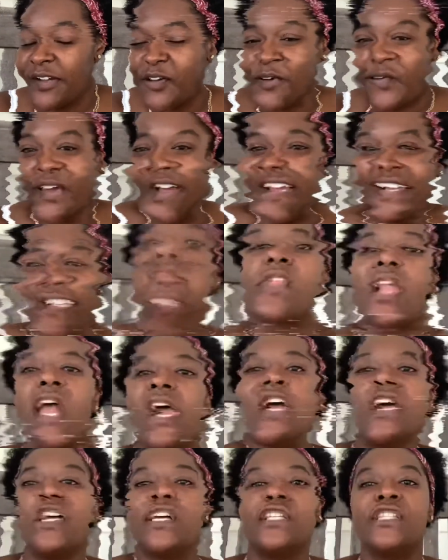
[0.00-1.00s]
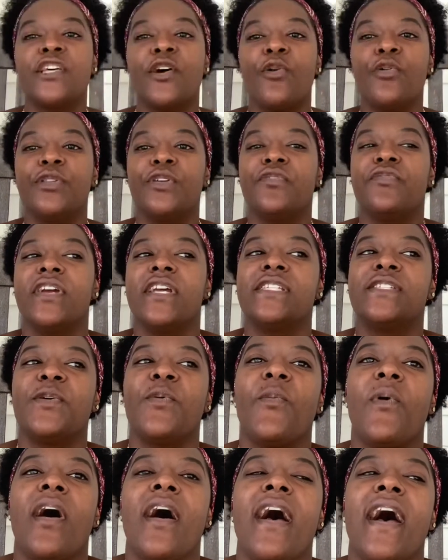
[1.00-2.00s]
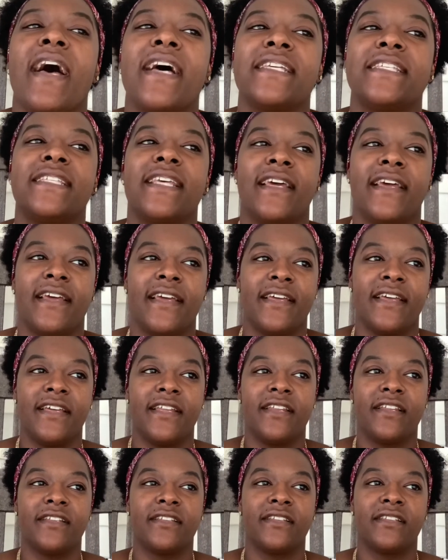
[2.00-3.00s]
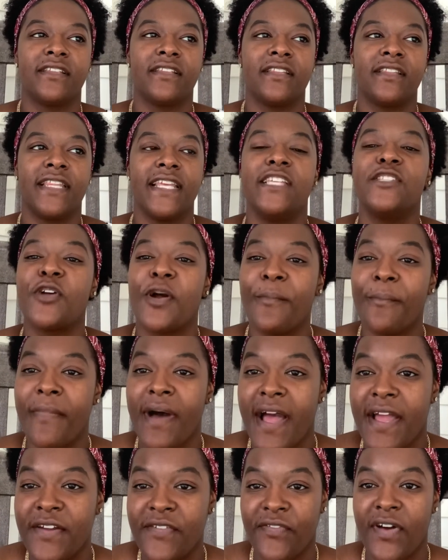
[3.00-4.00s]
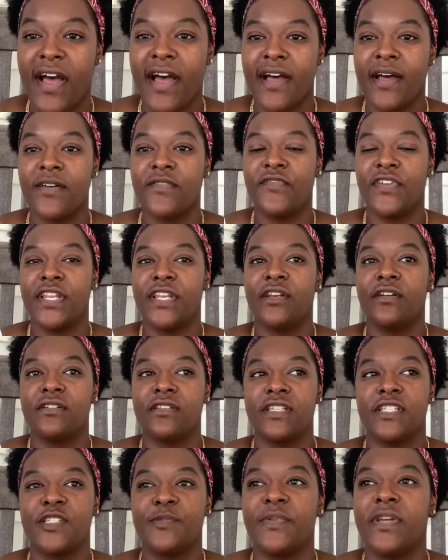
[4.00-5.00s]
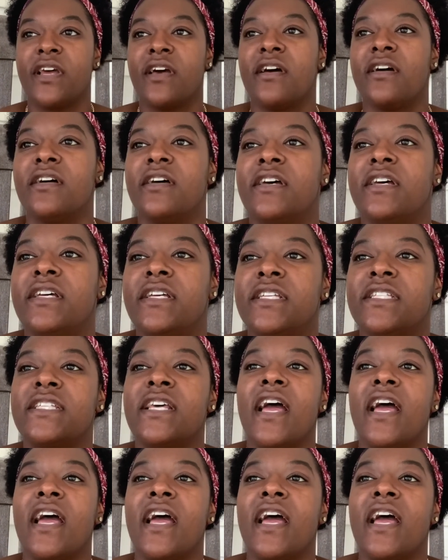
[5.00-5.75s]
Okay, so the reason why I said these are my 5 vendors is because